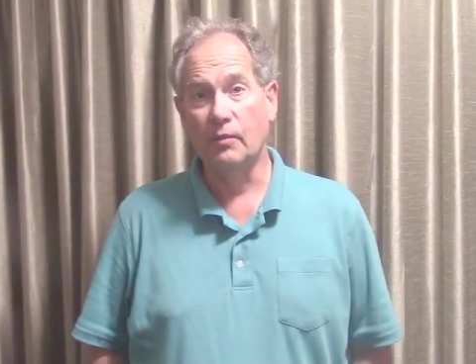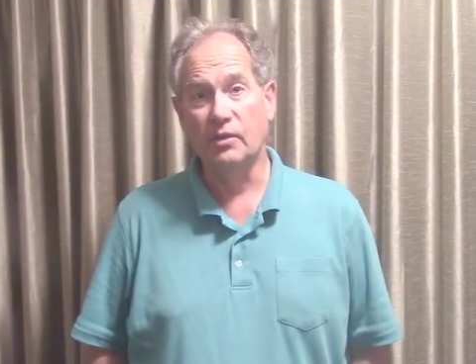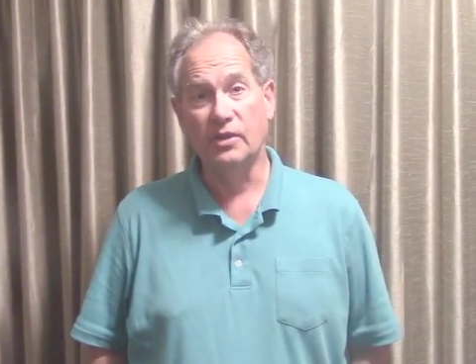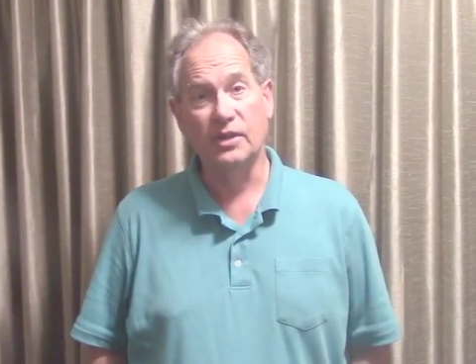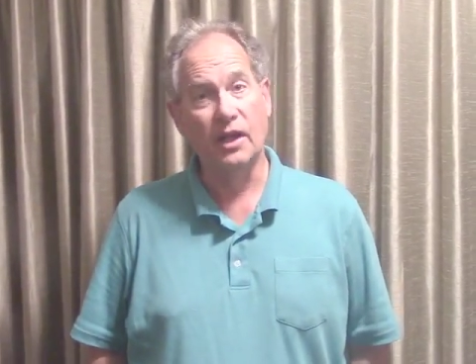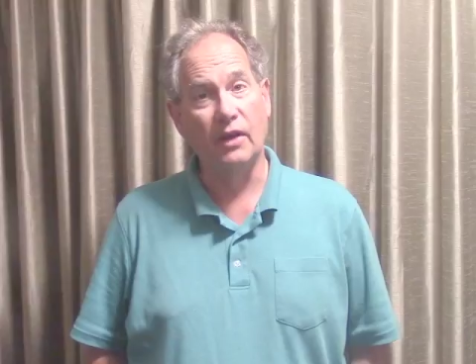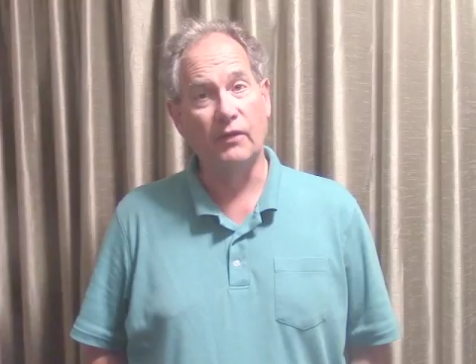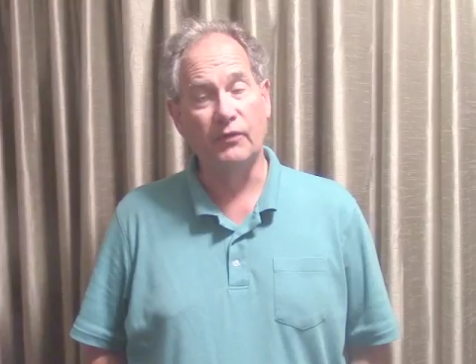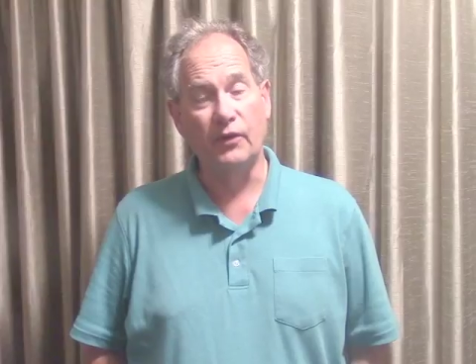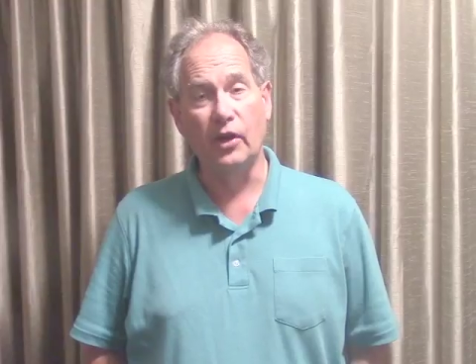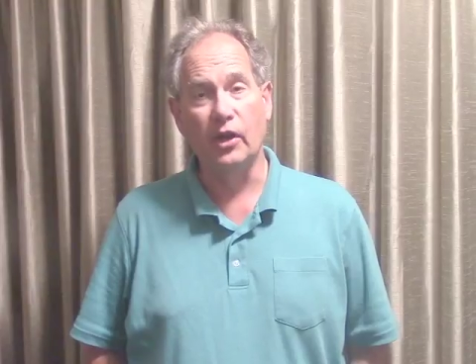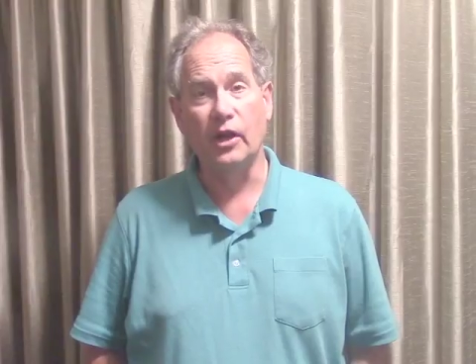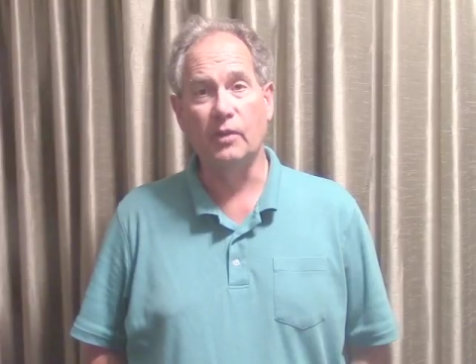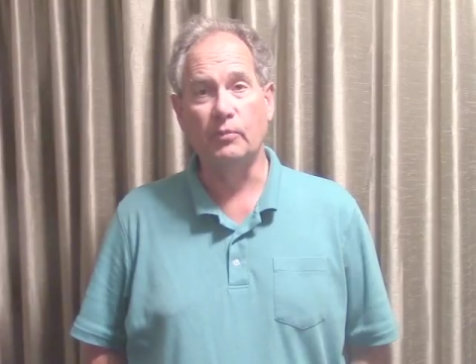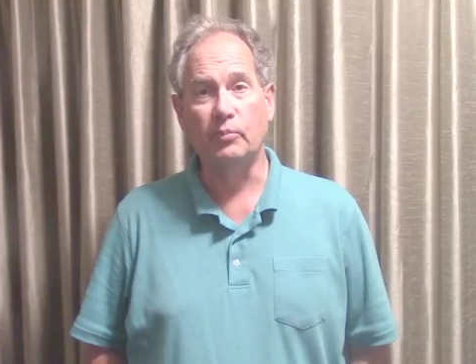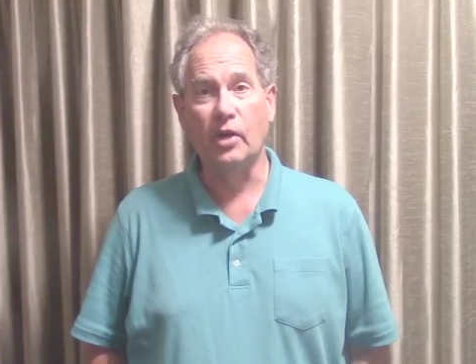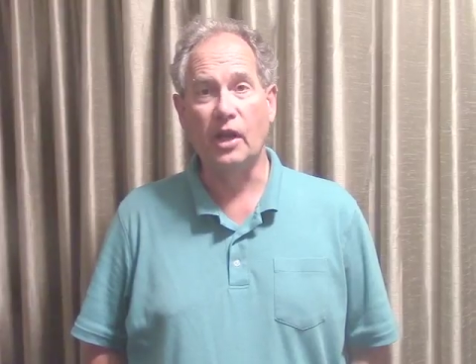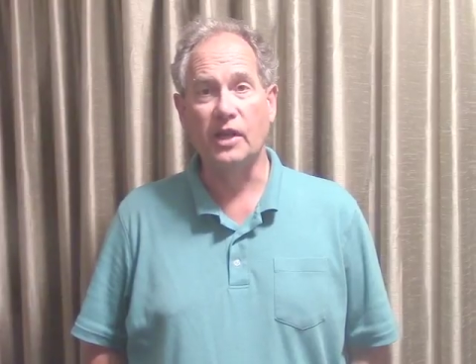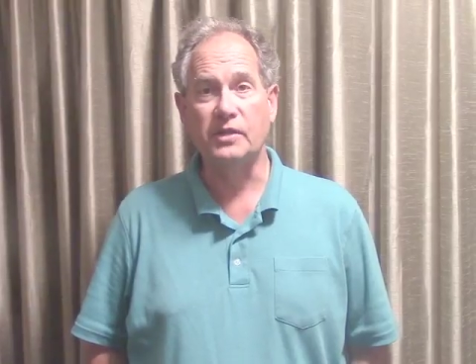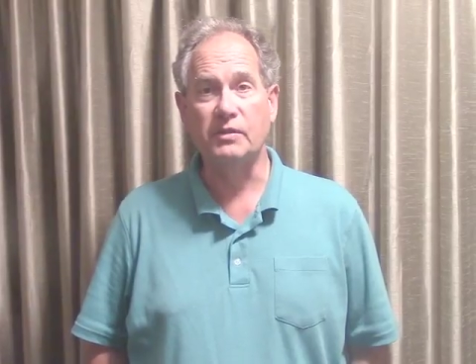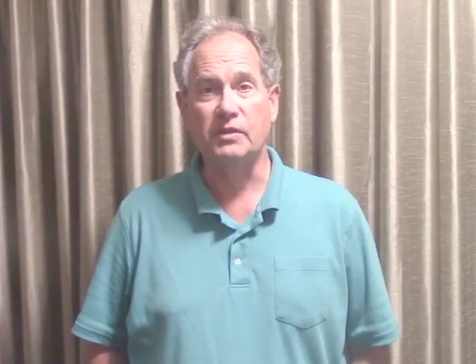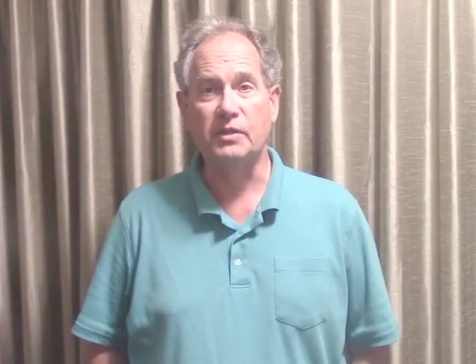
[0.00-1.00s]
He's had a very
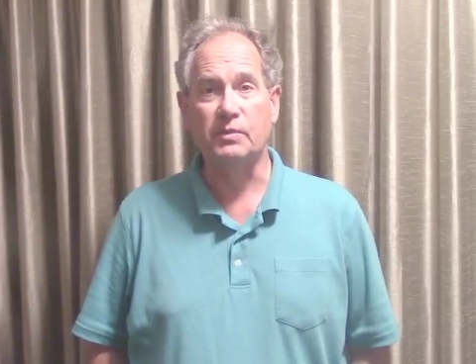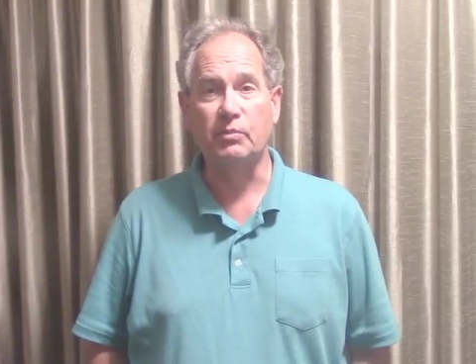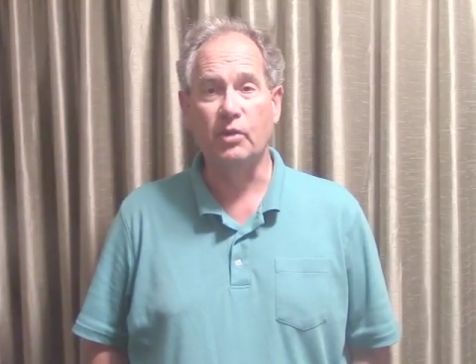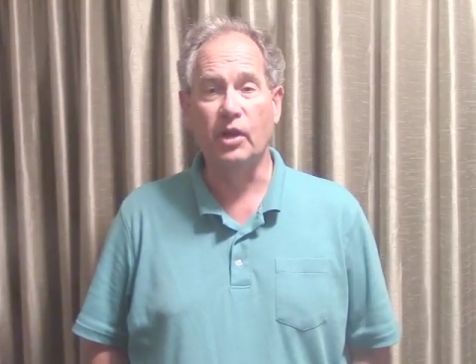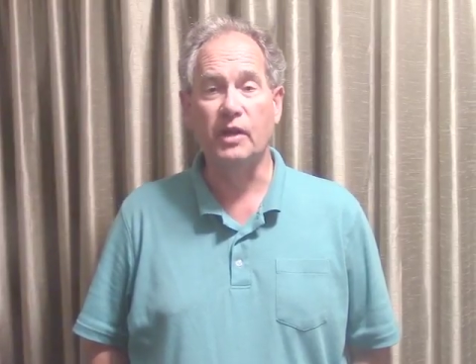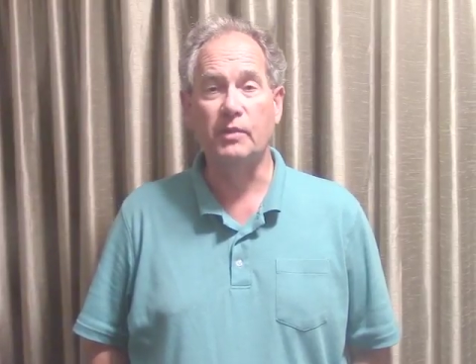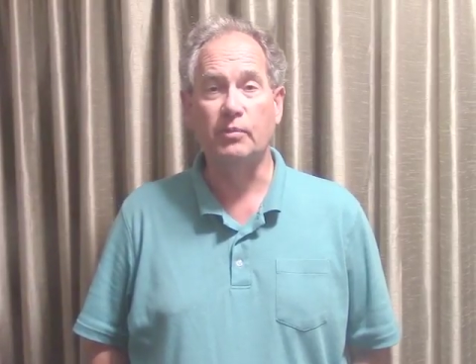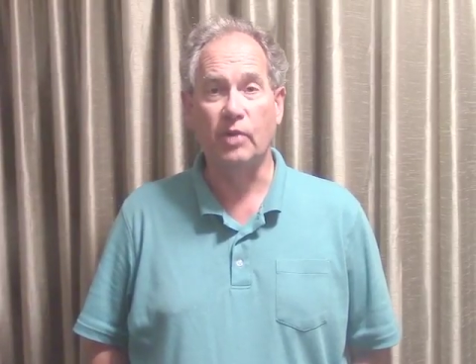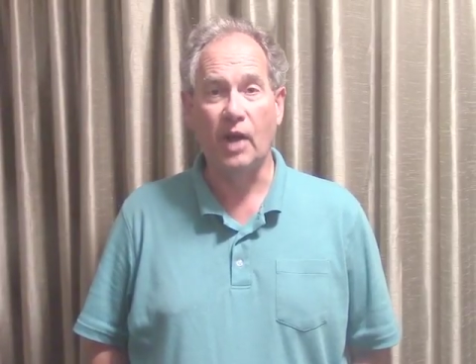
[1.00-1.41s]
impressive spring,